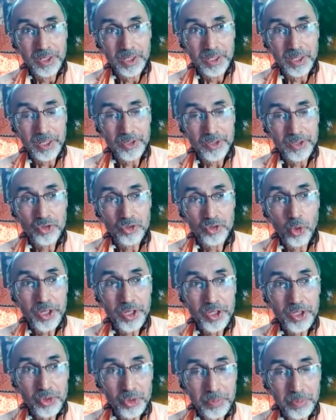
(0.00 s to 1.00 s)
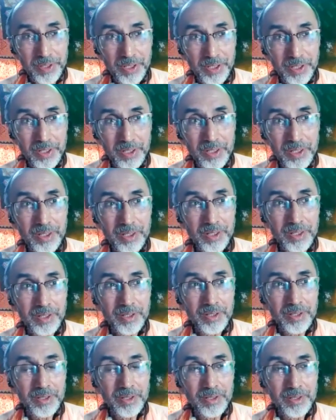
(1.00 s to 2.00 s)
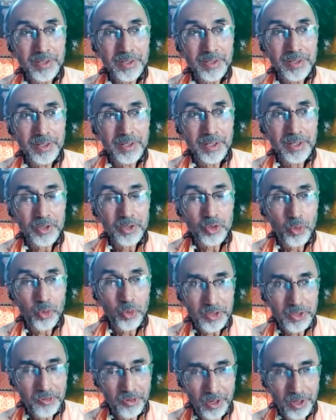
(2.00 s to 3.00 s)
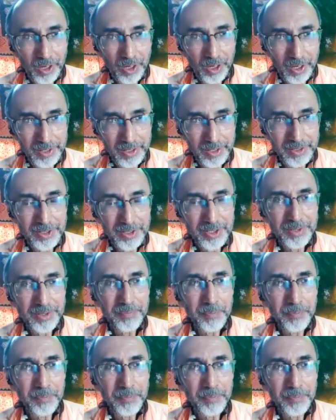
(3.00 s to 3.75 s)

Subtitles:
he is going to be qualified